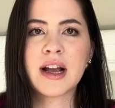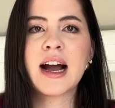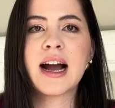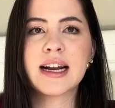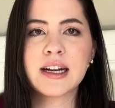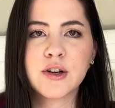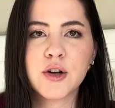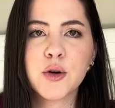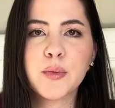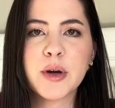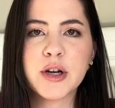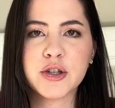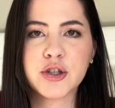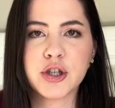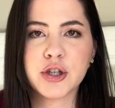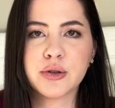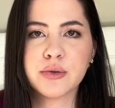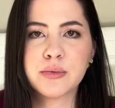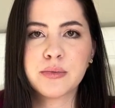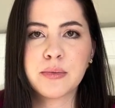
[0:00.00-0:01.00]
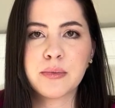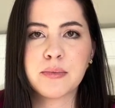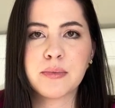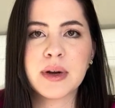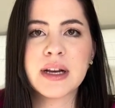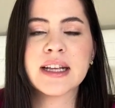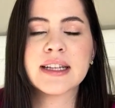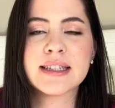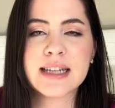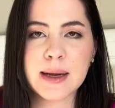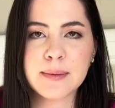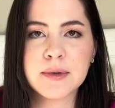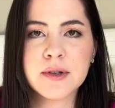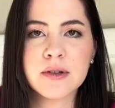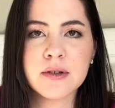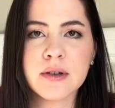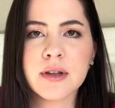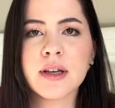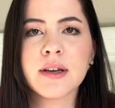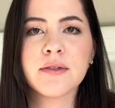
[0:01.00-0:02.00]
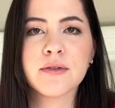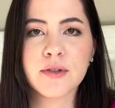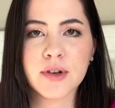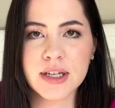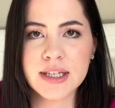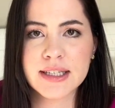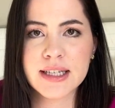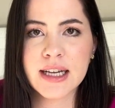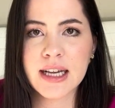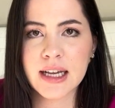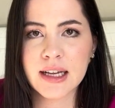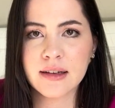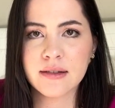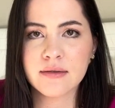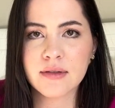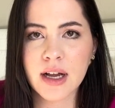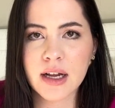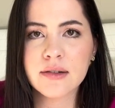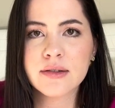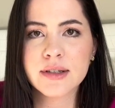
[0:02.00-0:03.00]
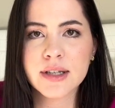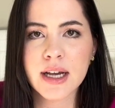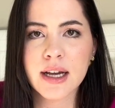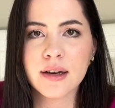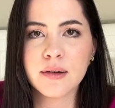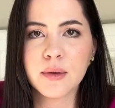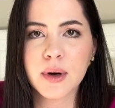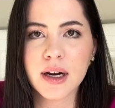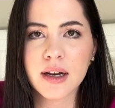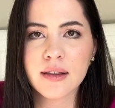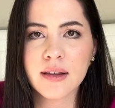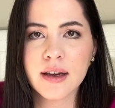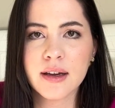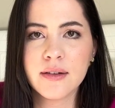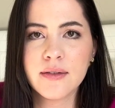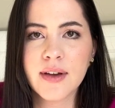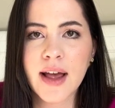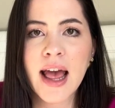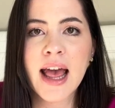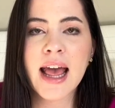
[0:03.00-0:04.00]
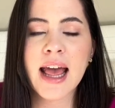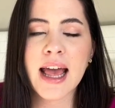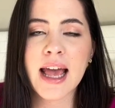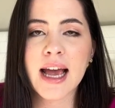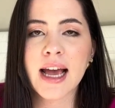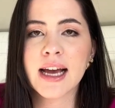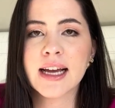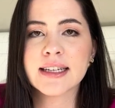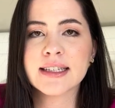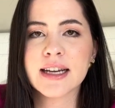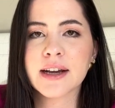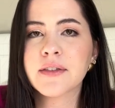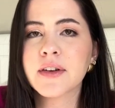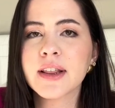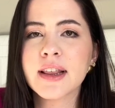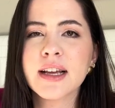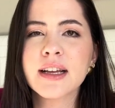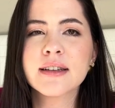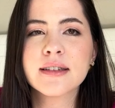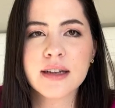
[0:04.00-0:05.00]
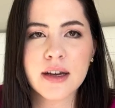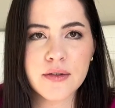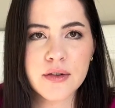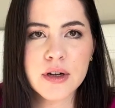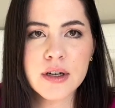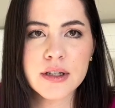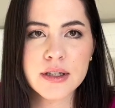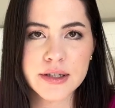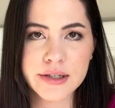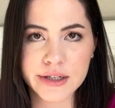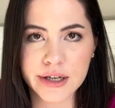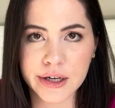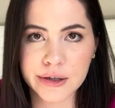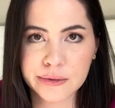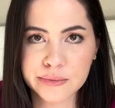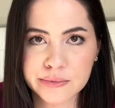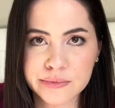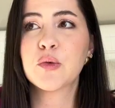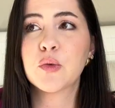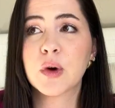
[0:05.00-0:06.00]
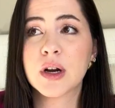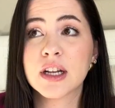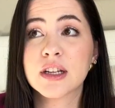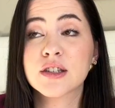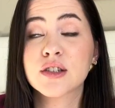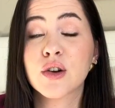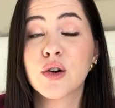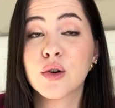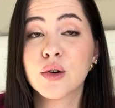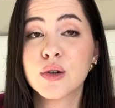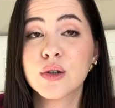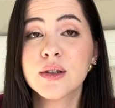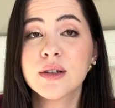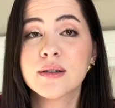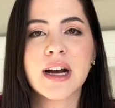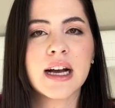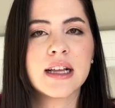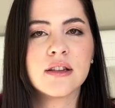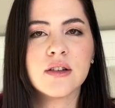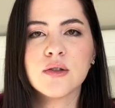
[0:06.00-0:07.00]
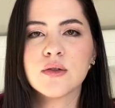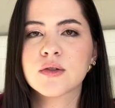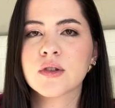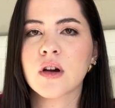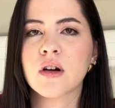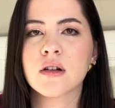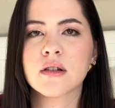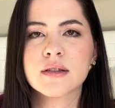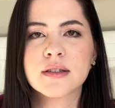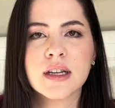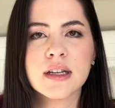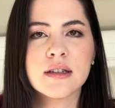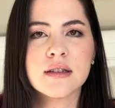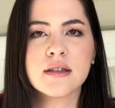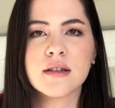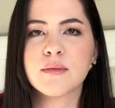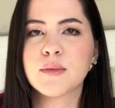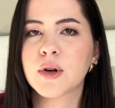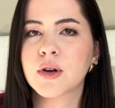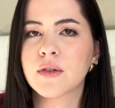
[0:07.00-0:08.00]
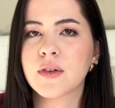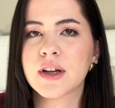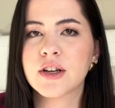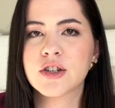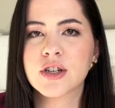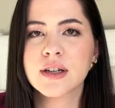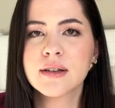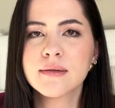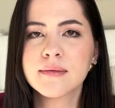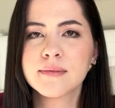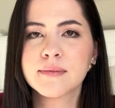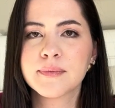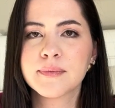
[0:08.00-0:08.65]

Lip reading: don't know about you, but it's absolutely freezing outside where I live and everything is covered in snow. When it's cold, I lose all sense of motivation.